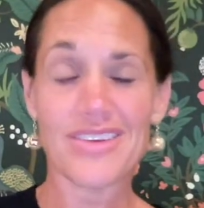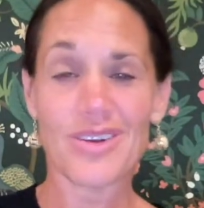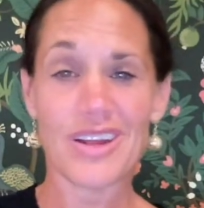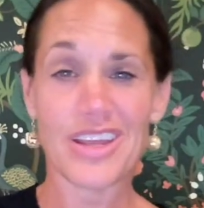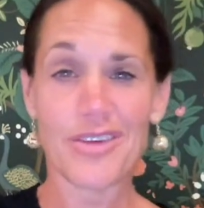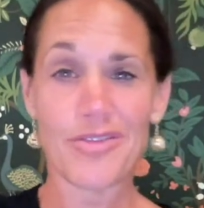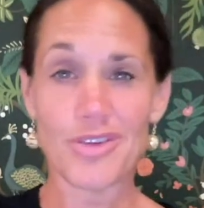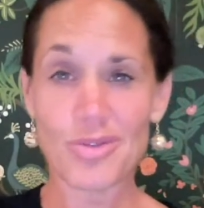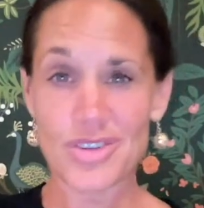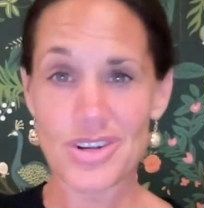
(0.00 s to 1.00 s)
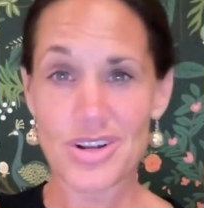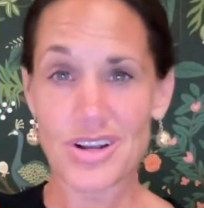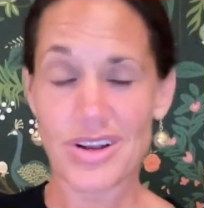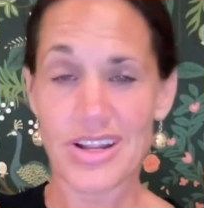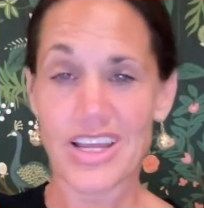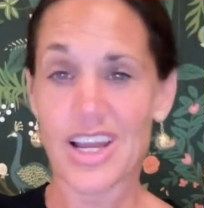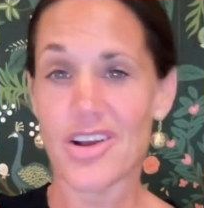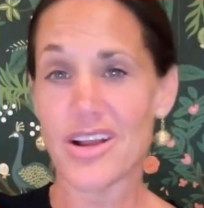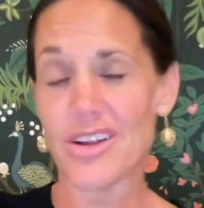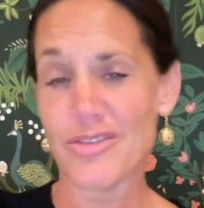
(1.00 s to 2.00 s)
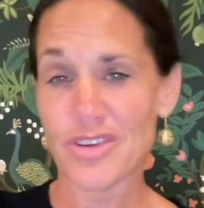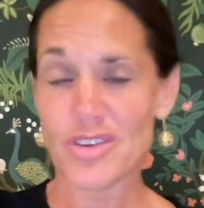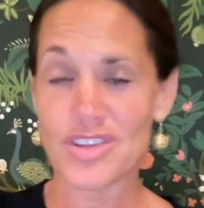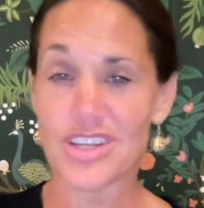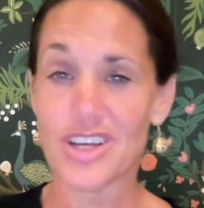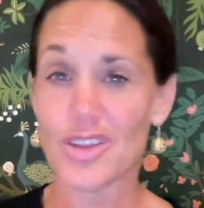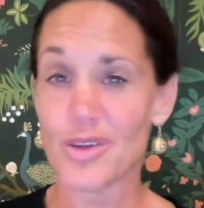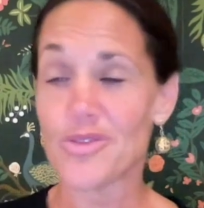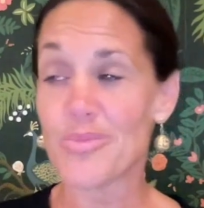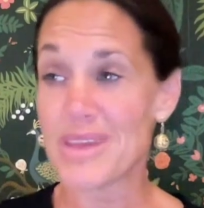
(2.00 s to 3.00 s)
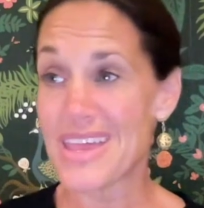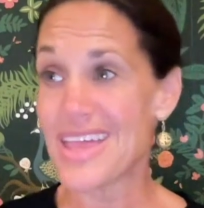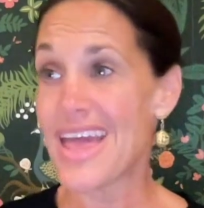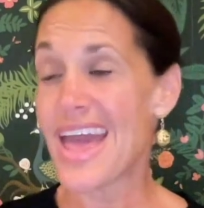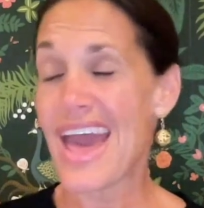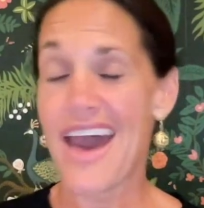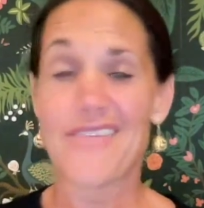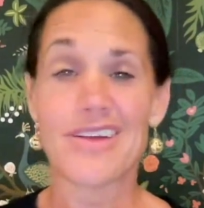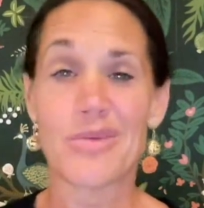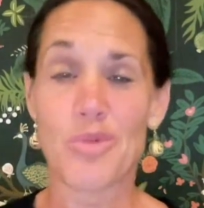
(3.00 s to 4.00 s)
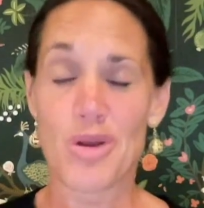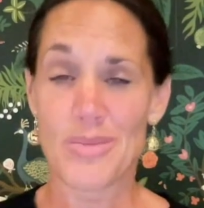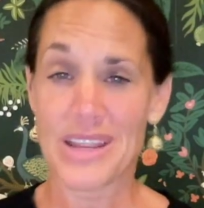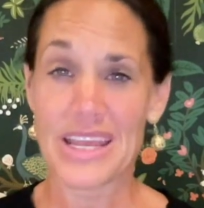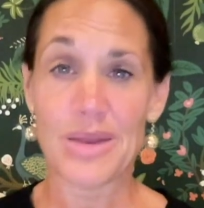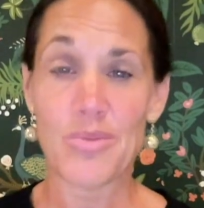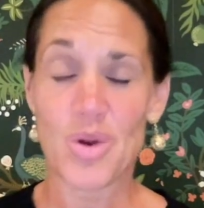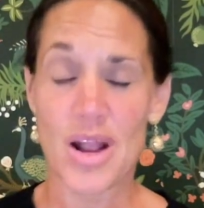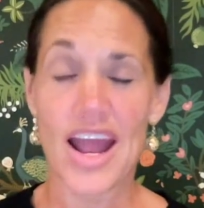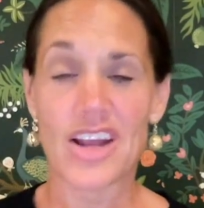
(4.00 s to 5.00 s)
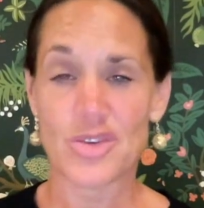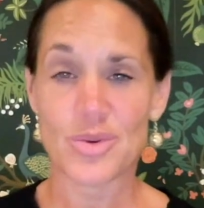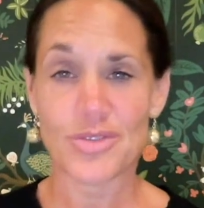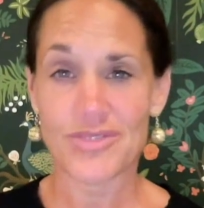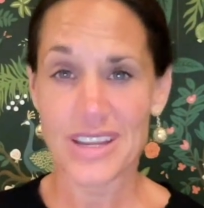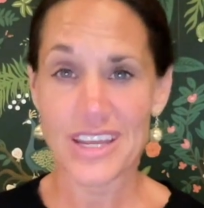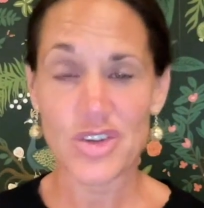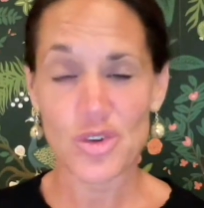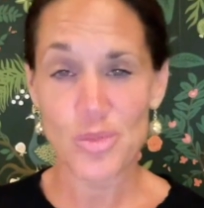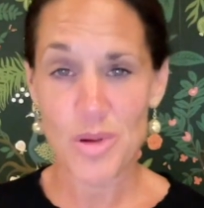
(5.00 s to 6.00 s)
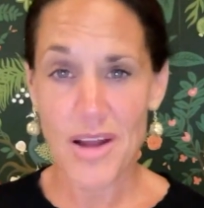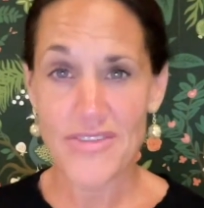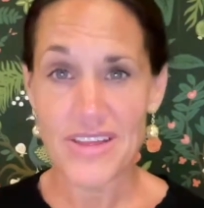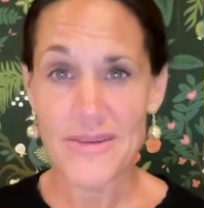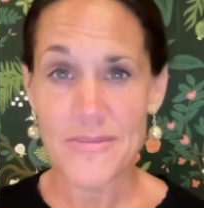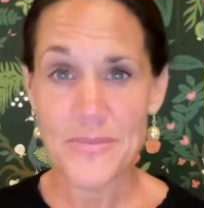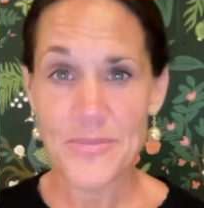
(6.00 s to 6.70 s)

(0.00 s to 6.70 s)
creating a future, creating a greater future that includes me having more money, more actual financial profit,